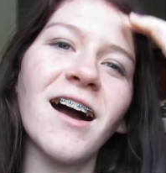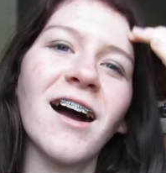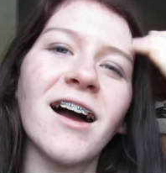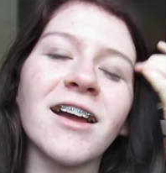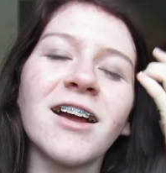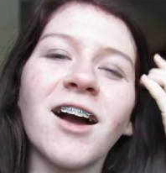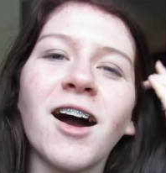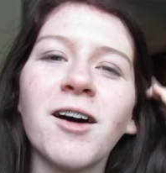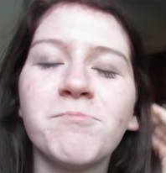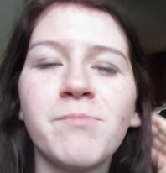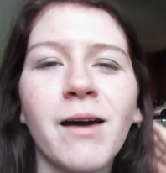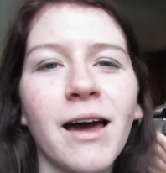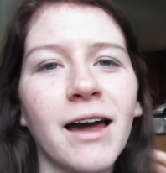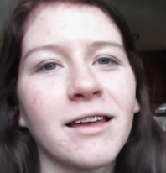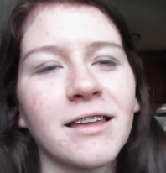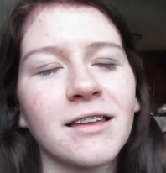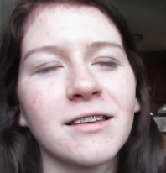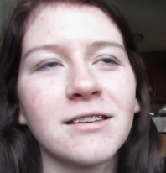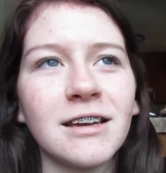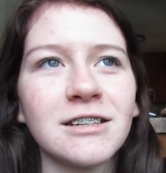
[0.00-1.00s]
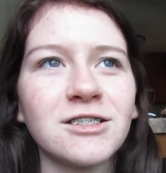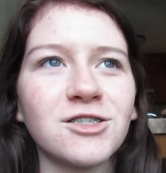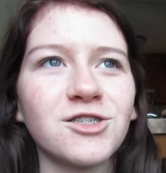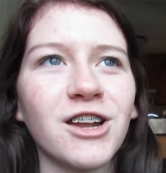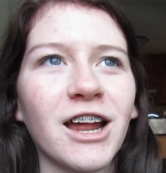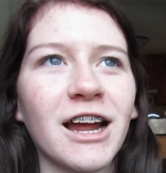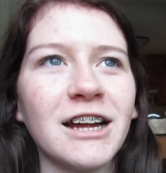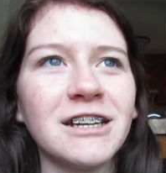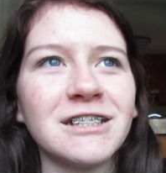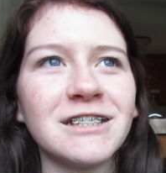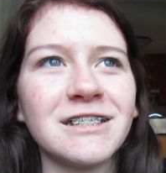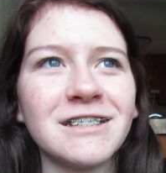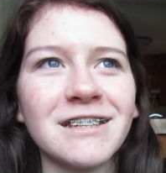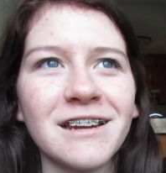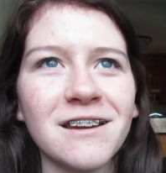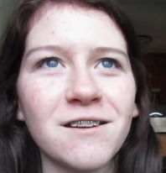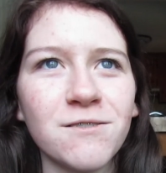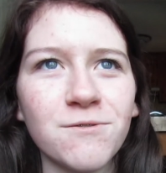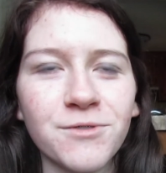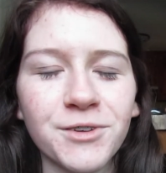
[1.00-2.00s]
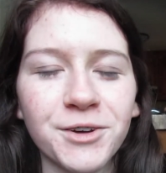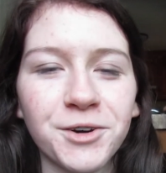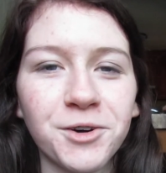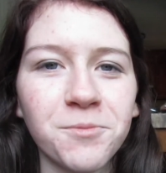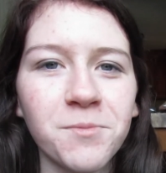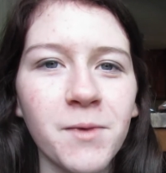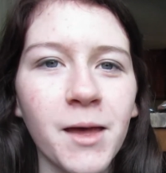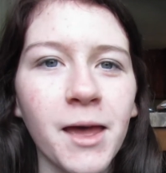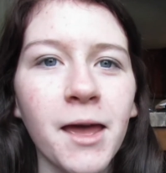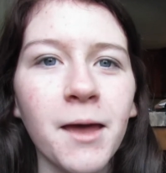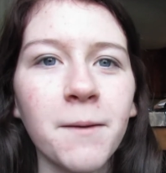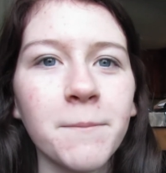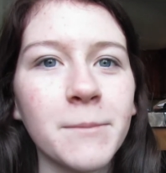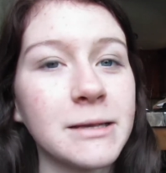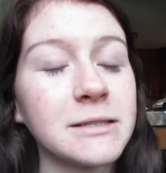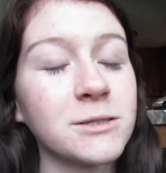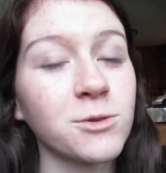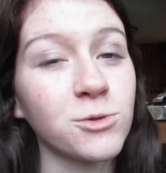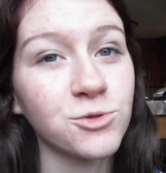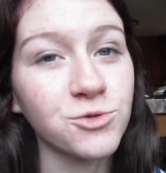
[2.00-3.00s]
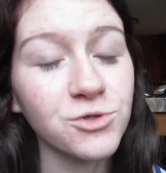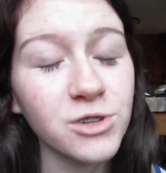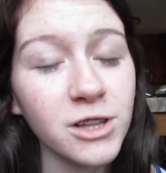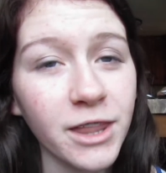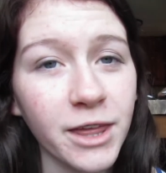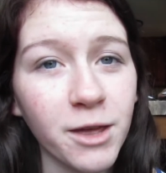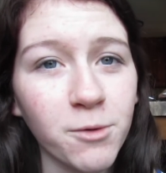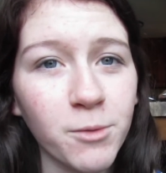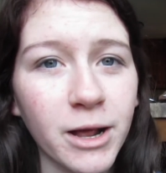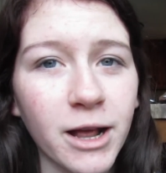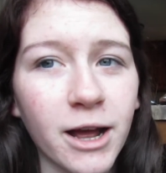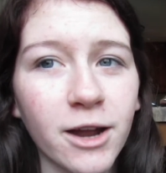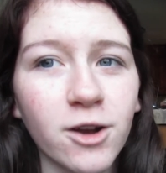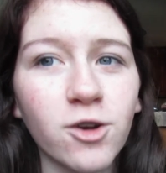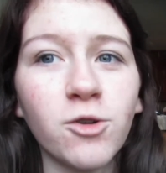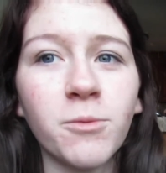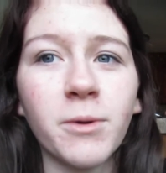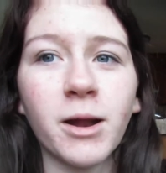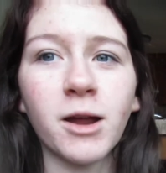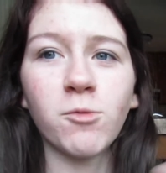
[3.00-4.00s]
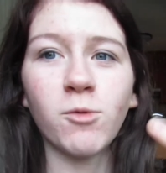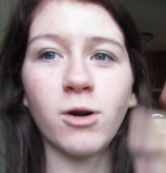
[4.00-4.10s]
I got back yesterday. I just didn't film because it was really late when I got home and I